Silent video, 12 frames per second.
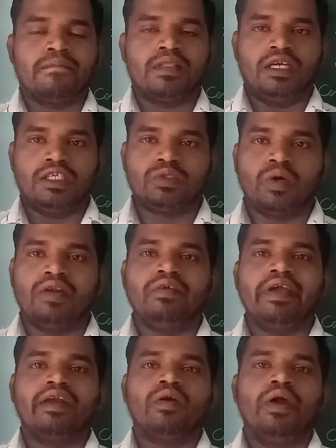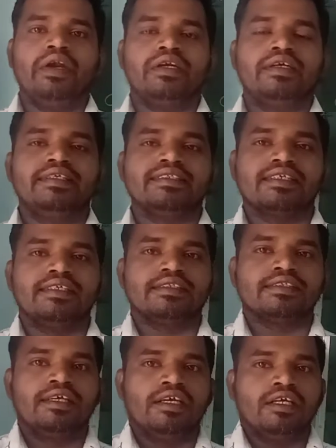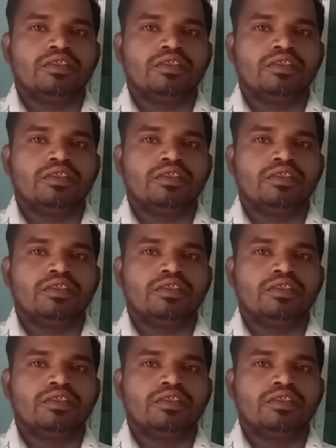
That is only we are going to discuss.